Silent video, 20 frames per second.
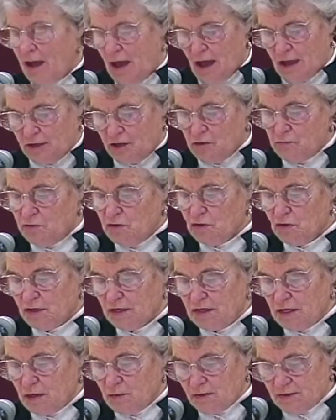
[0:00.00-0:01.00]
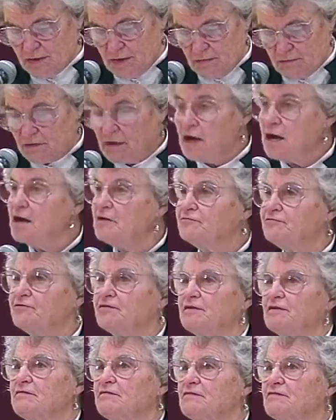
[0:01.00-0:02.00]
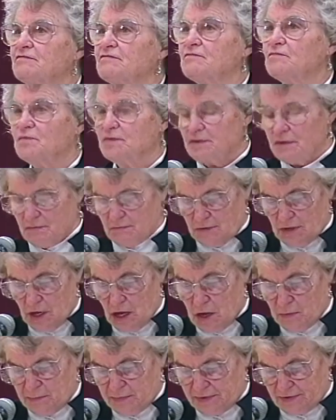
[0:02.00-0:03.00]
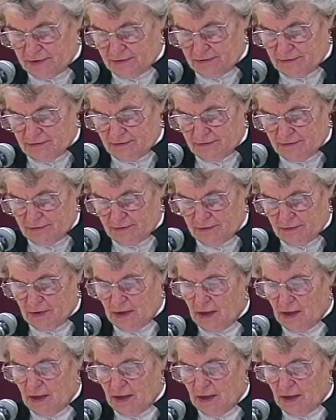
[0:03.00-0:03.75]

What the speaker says: A community without confidence, without competence,